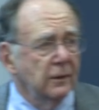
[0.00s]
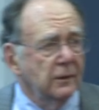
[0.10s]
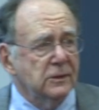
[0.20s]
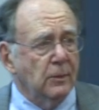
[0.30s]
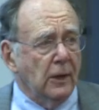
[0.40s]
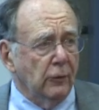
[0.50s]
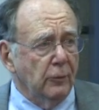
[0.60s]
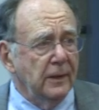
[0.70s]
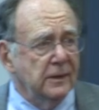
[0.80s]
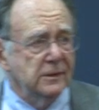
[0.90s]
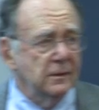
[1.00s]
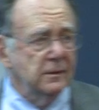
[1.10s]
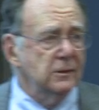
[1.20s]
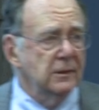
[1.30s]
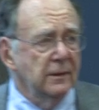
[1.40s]
smaller
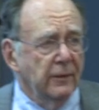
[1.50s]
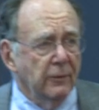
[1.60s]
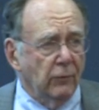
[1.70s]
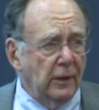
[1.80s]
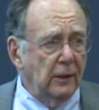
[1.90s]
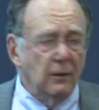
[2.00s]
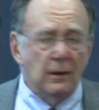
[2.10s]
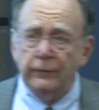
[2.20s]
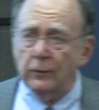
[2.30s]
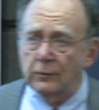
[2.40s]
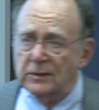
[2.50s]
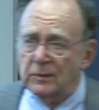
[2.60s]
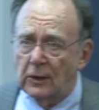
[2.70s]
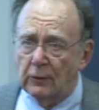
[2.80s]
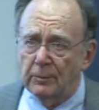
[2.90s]
pieces, reading off those
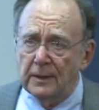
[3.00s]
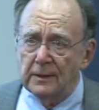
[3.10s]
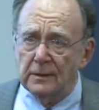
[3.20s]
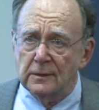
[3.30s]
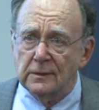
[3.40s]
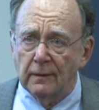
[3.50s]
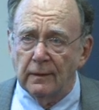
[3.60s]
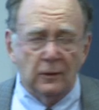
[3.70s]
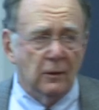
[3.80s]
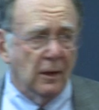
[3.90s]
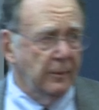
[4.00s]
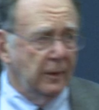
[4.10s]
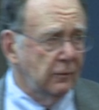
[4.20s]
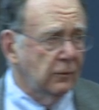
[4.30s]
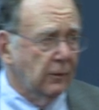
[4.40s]
smaller pieces, and then
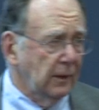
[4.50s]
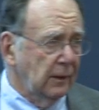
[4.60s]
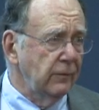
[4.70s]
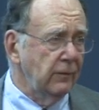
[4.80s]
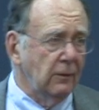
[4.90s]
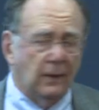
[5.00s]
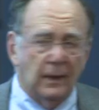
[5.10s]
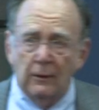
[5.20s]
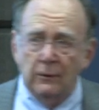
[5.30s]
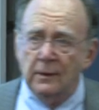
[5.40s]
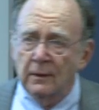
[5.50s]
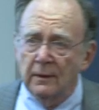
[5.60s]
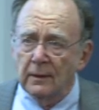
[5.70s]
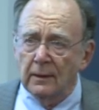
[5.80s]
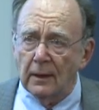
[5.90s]
combinatorially figuring out
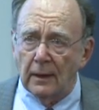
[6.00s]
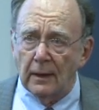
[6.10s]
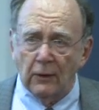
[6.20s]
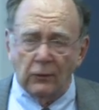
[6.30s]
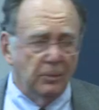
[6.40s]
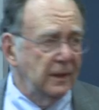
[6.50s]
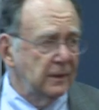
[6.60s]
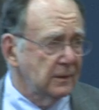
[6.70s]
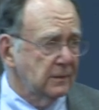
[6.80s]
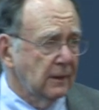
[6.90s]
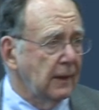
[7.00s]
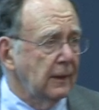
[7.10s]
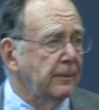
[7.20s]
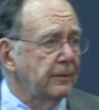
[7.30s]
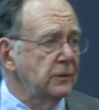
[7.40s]
how the pieces line
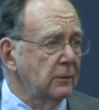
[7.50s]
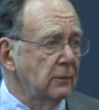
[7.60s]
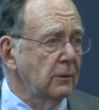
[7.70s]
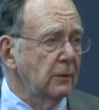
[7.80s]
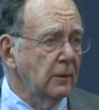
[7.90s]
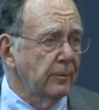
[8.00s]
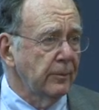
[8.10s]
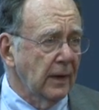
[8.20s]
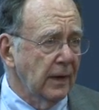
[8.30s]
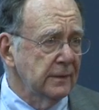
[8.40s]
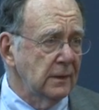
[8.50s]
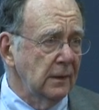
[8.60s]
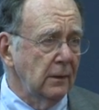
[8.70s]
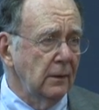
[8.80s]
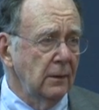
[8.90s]
up to comprise
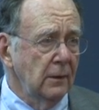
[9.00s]
the